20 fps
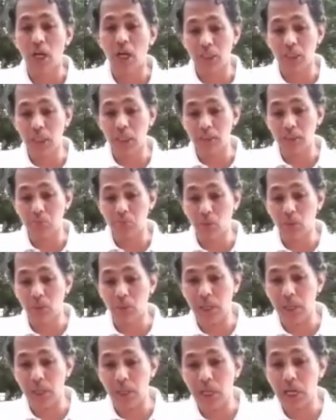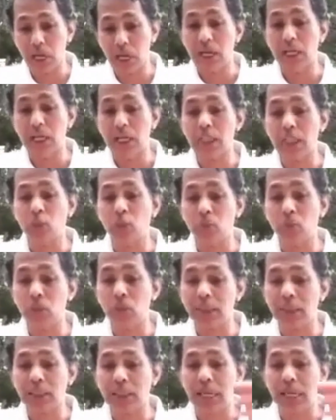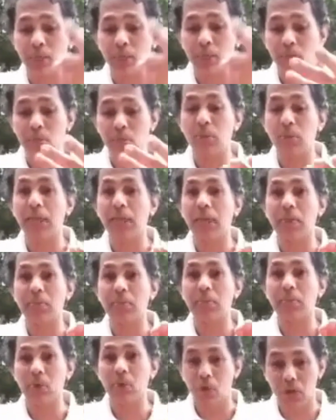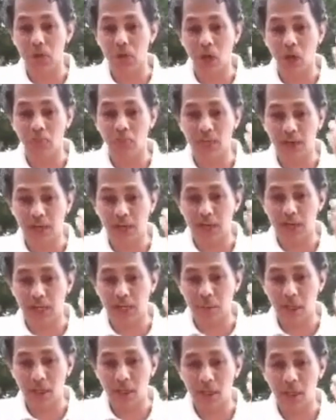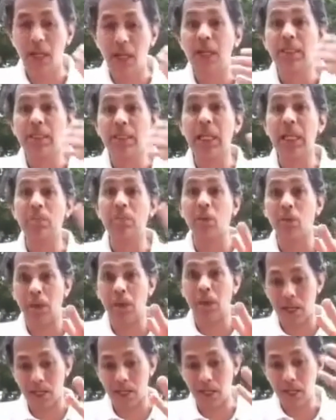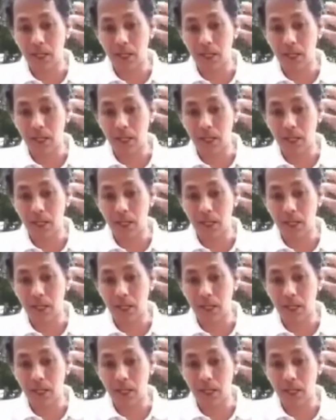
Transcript: This movie is called, which is the name of the movie? Anybody knows now? Finally, come on. Dilip Kumar.